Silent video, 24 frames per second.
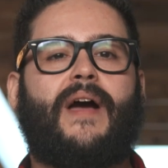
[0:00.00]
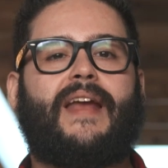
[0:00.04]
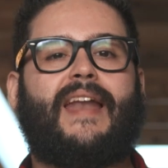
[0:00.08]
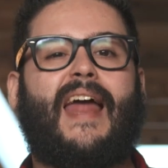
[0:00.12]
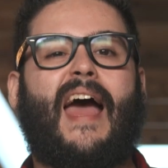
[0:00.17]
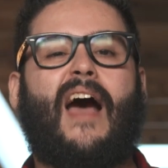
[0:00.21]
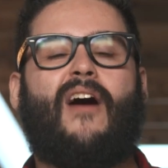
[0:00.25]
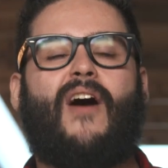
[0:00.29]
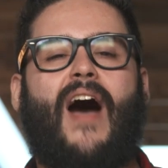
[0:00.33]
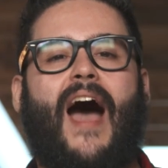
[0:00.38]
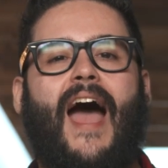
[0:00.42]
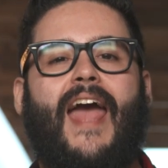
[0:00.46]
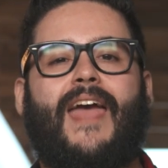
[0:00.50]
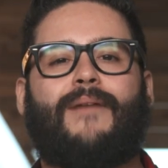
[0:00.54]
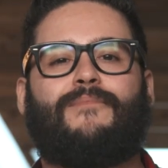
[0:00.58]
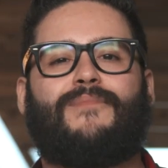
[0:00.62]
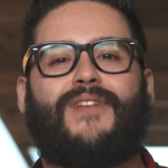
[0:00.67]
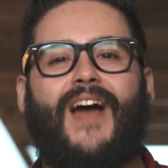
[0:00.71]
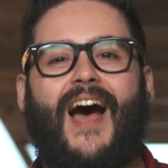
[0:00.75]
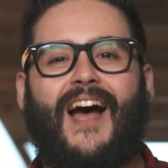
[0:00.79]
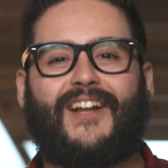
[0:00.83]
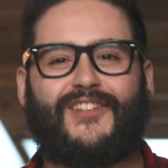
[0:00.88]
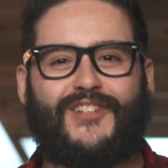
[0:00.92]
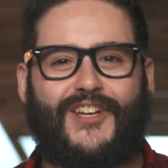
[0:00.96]
by now, I am
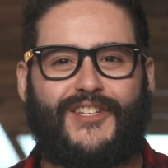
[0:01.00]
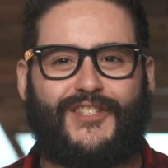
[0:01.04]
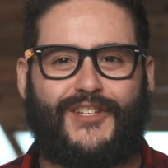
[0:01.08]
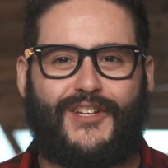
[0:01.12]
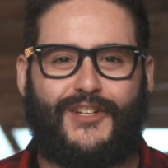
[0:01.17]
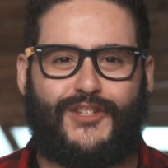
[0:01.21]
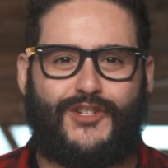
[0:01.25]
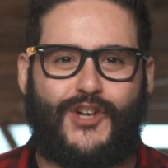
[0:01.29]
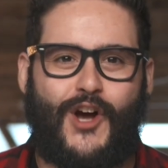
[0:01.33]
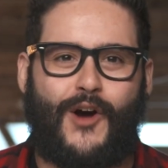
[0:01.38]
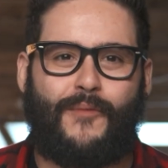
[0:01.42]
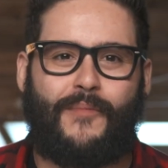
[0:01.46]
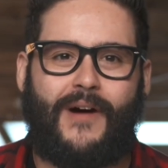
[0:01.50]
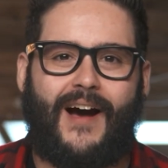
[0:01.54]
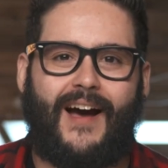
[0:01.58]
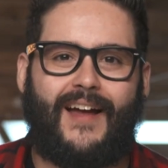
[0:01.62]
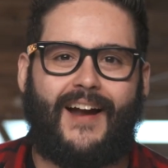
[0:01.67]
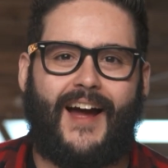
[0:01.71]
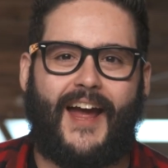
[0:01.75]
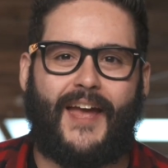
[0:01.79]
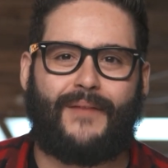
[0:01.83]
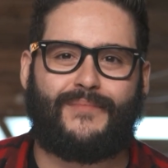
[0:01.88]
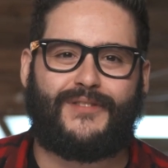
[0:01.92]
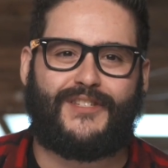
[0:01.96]
not Jessica Chobot,
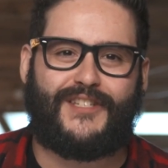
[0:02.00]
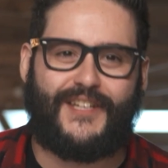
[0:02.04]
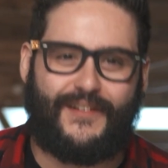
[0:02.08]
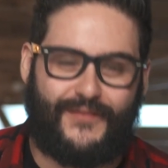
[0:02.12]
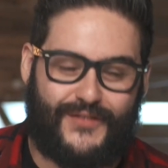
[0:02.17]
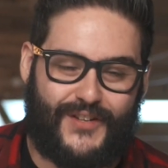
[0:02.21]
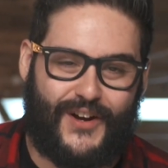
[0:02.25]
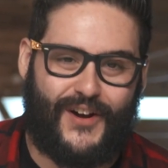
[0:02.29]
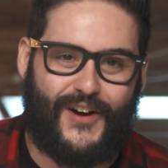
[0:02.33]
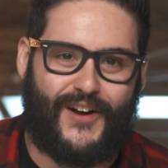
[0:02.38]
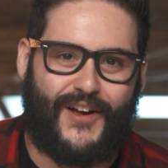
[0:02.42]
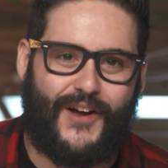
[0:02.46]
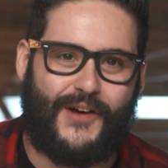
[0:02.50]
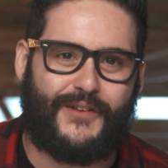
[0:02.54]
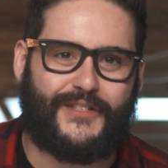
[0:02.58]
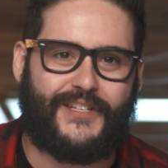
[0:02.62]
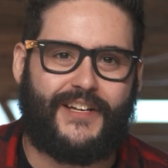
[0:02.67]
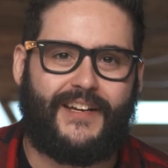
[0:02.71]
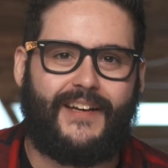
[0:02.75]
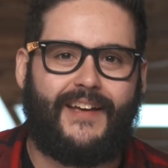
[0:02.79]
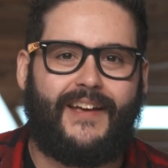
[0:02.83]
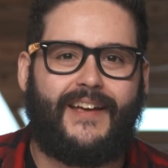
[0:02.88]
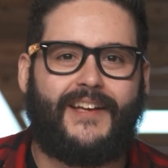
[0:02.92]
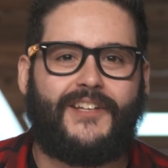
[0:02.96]
I am Steve Zaragoza.